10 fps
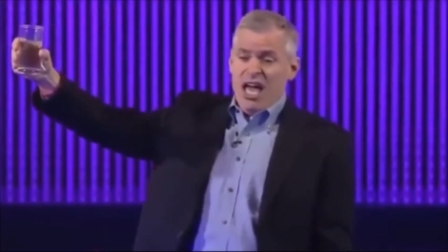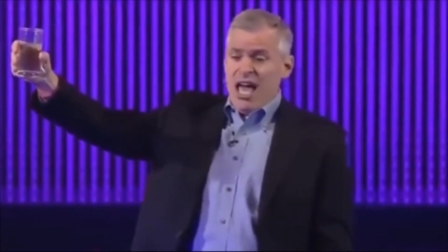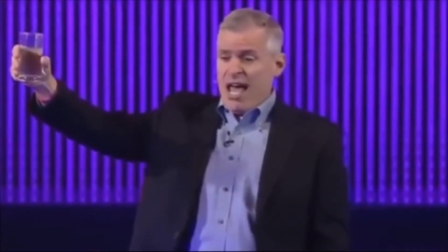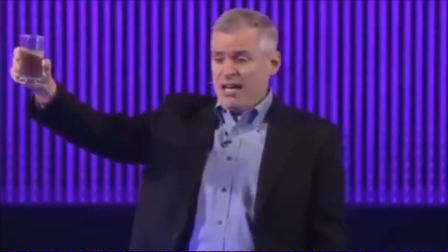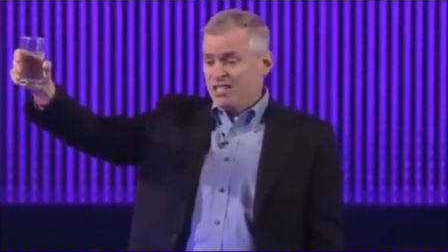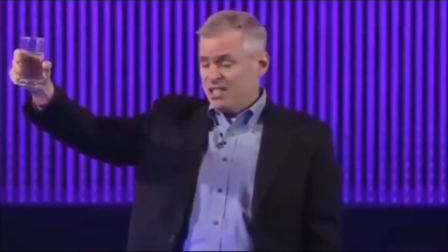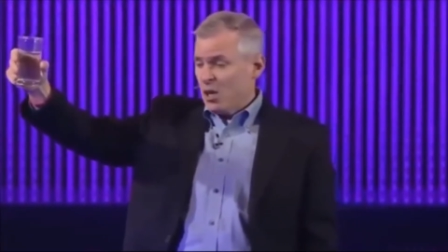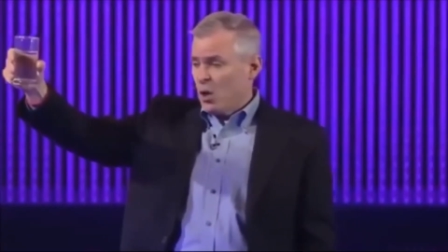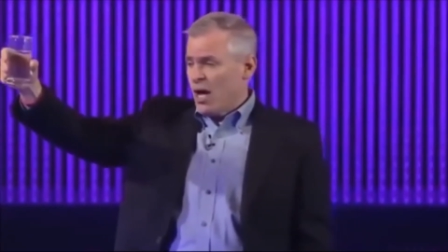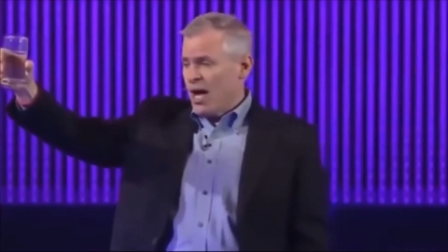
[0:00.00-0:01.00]
and
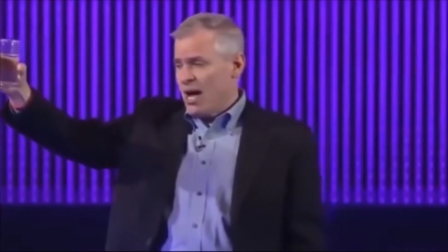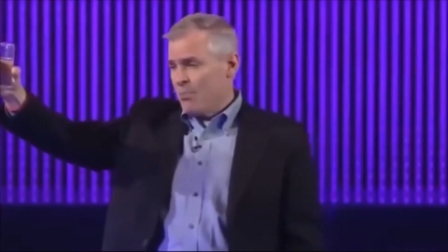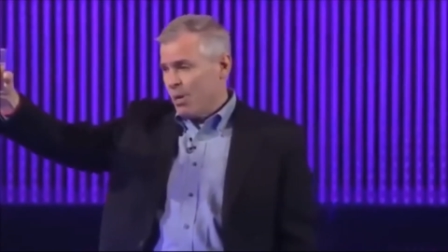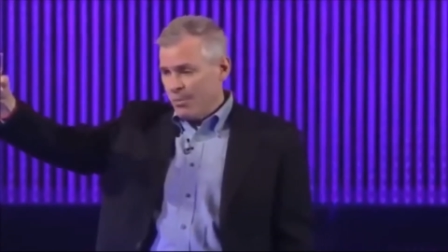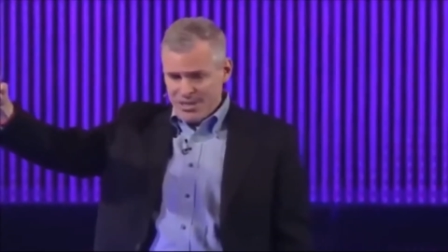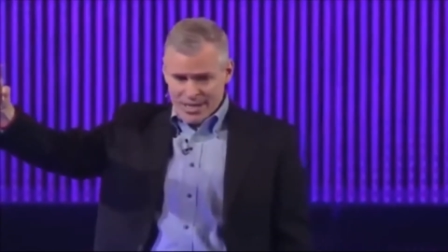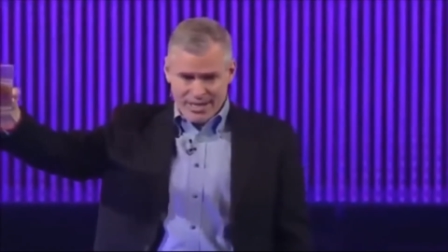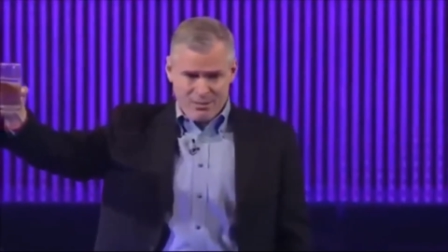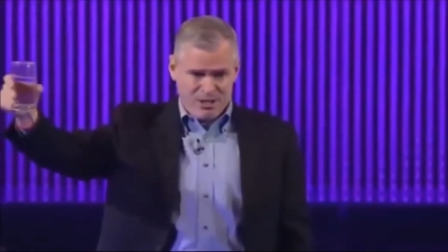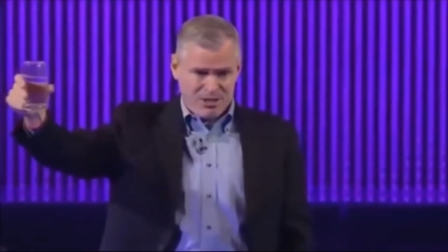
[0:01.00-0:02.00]
so I'm probably not going to
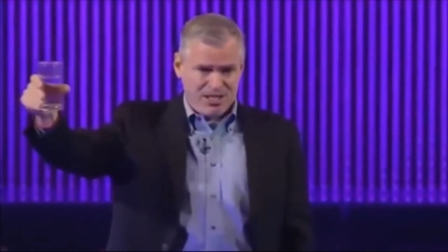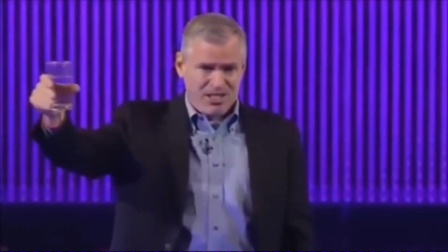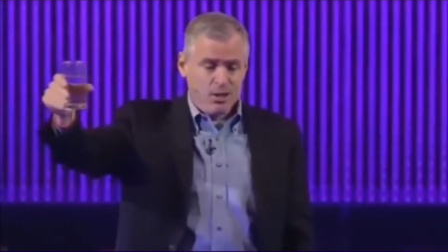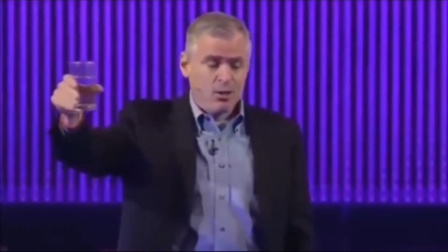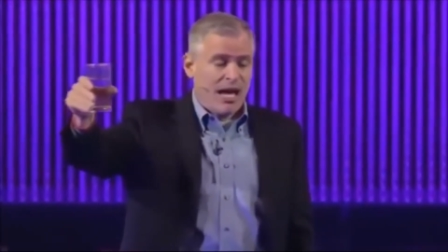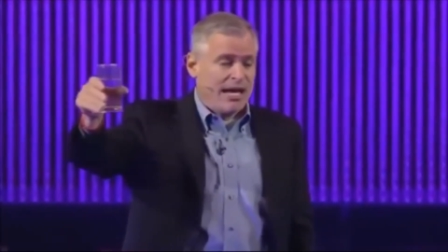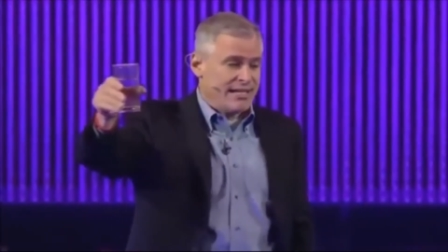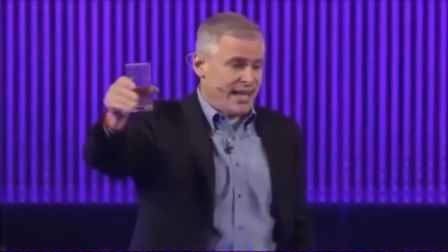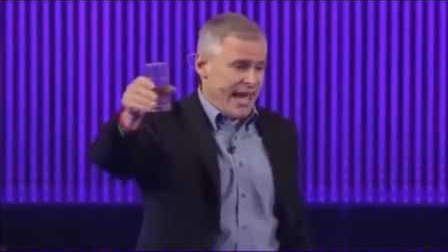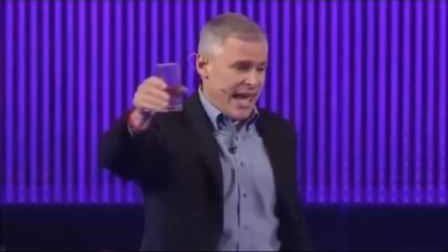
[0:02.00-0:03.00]
be trusting you guys
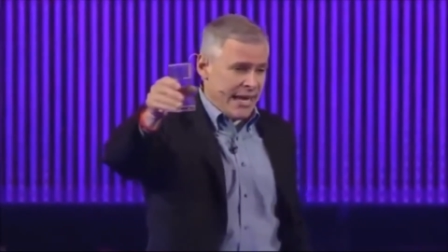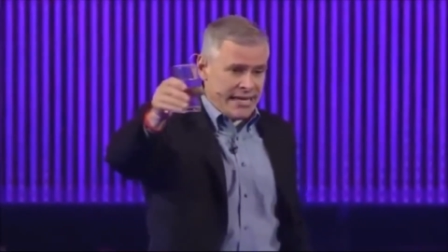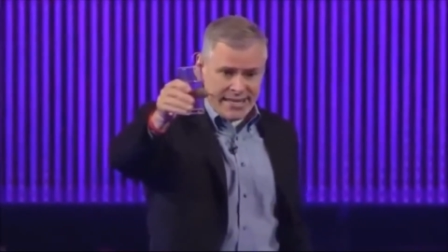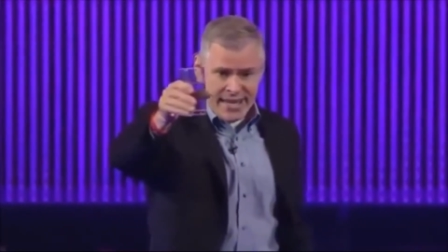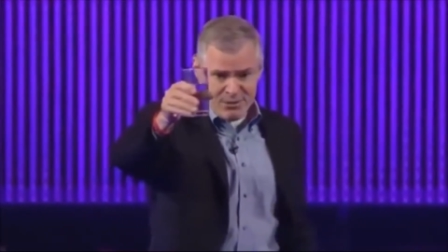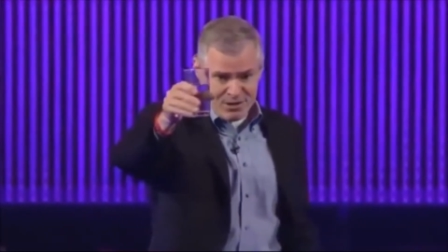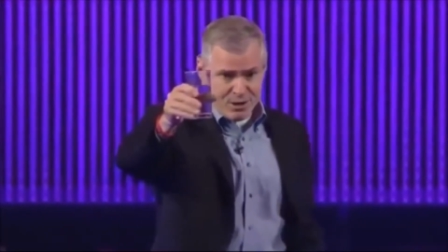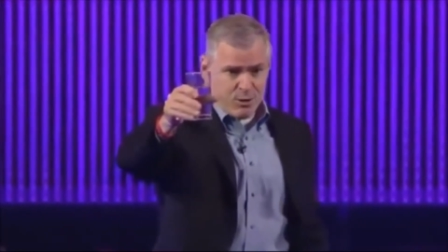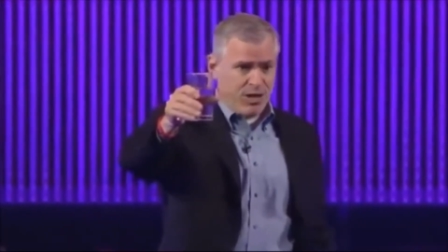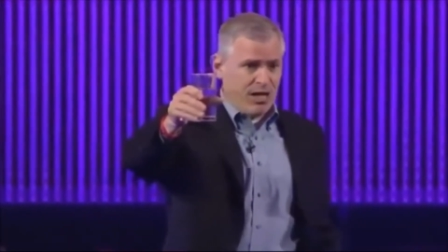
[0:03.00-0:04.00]
anytime
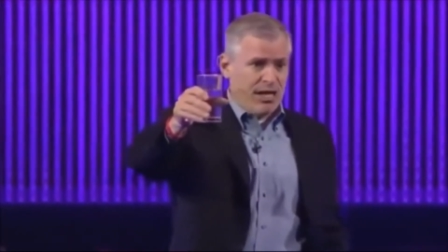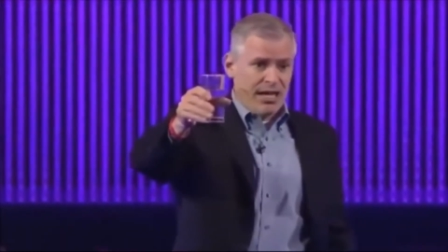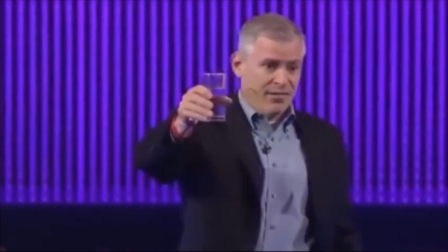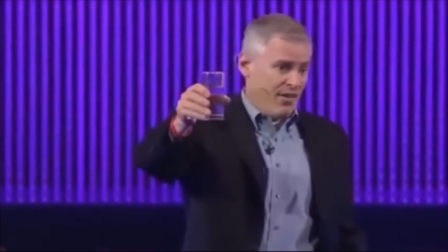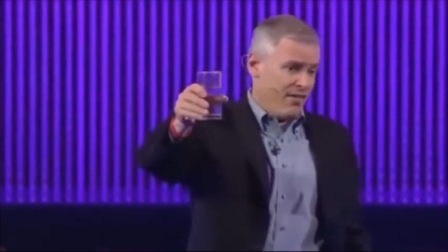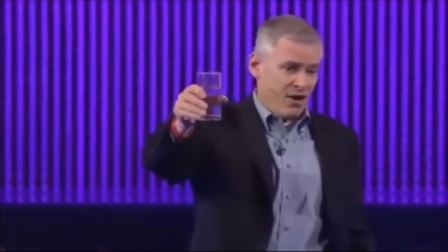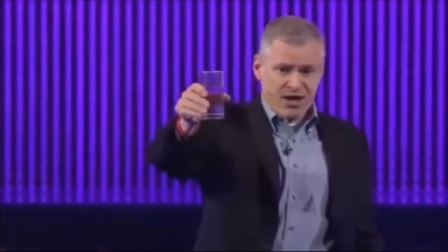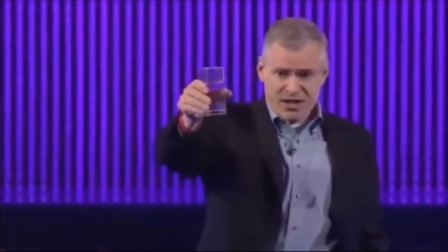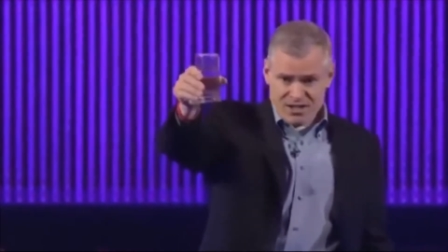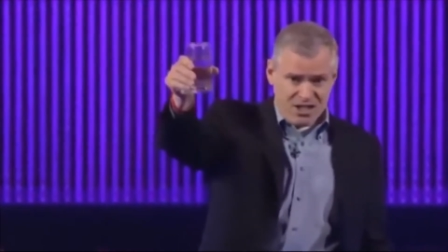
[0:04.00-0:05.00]
soon, if ever.
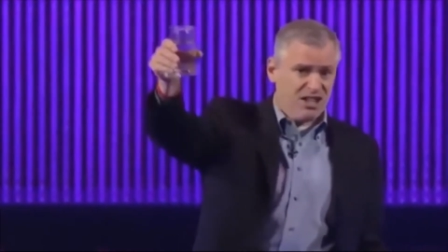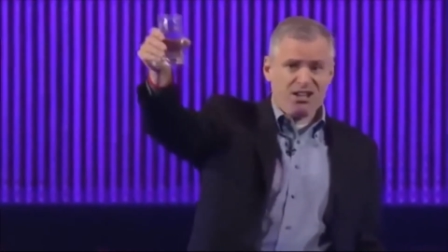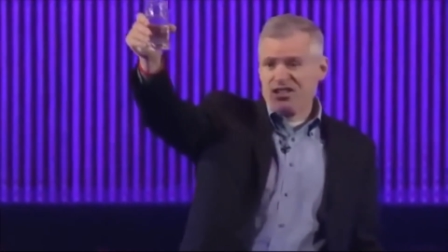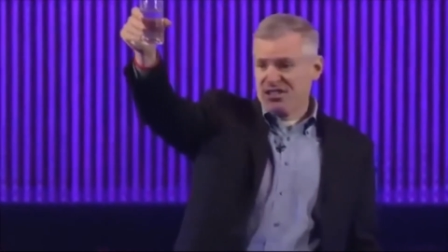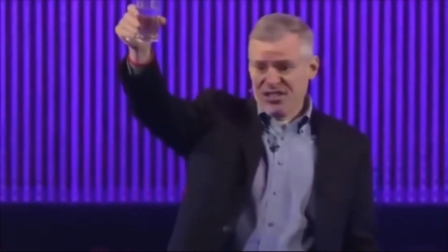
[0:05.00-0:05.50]
Cheers.